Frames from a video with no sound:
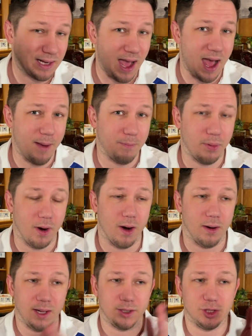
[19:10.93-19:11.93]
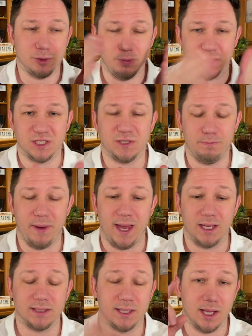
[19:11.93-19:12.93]
.com part and just put
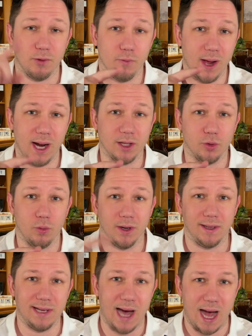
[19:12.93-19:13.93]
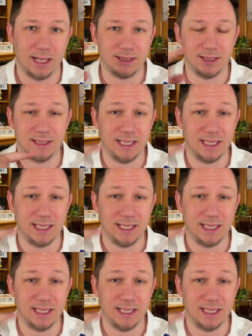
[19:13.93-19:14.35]
space and then write out the word dot,